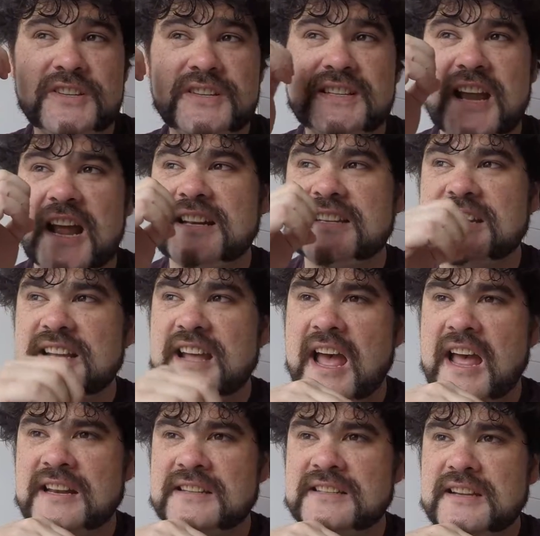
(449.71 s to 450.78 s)
static
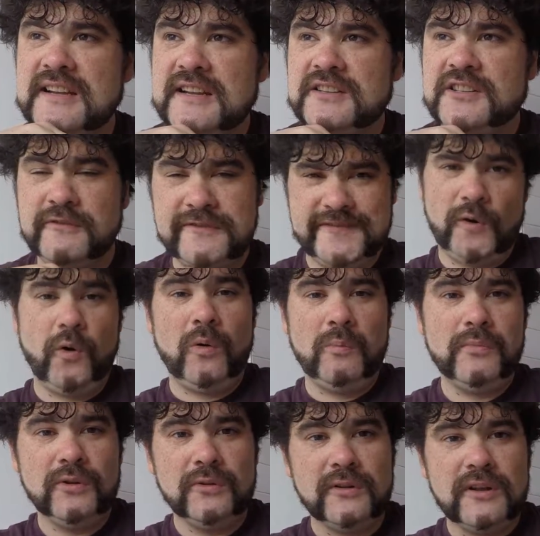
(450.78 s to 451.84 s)
and too
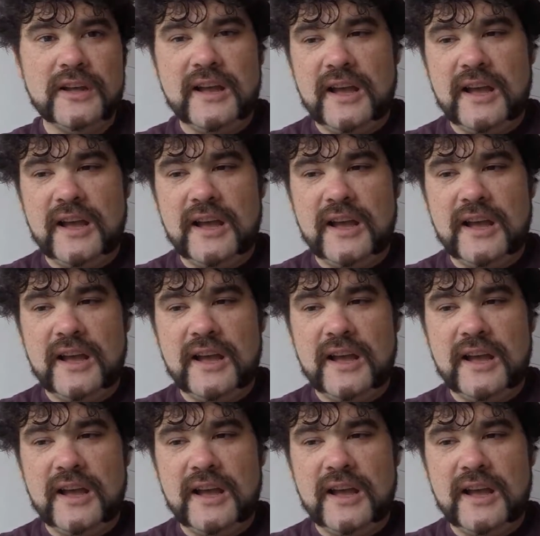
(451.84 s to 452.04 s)
formal.